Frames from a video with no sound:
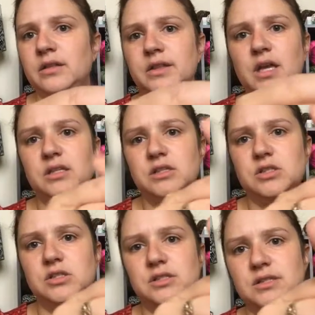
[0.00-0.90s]
that it
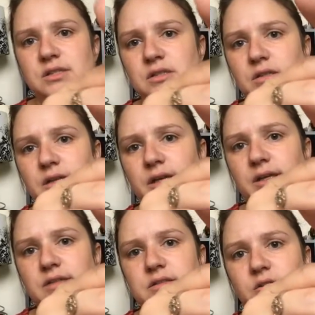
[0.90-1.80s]
just doesn't look
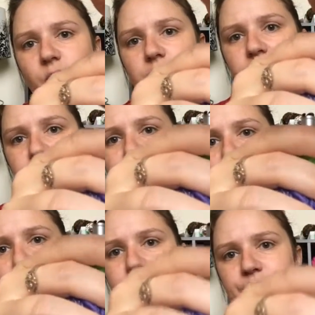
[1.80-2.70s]
like it's showing up very
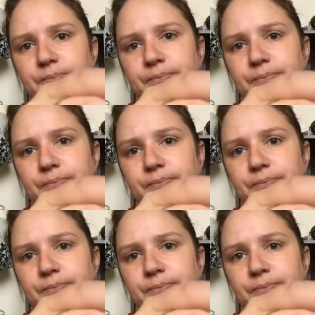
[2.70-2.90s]
well.